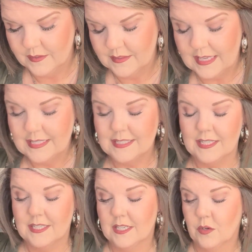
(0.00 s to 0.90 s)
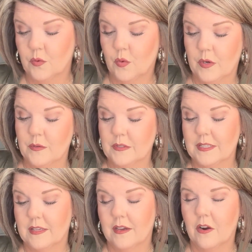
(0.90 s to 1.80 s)
That is an unknown quote
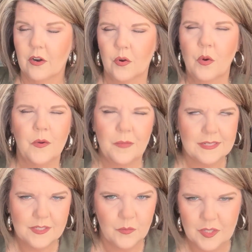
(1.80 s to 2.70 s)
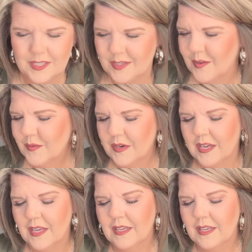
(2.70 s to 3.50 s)
or a quote by someone unknown.